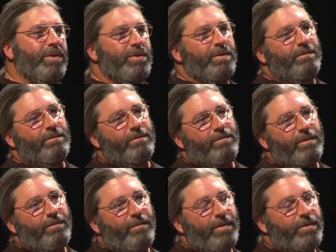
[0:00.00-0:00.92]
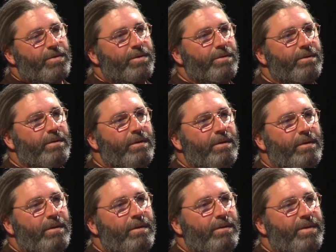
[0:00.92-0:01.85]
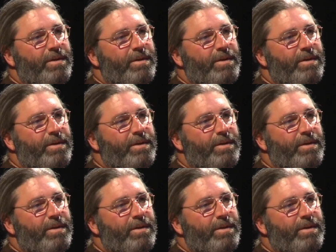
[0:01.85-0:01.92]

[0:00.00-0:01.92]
vision for the future of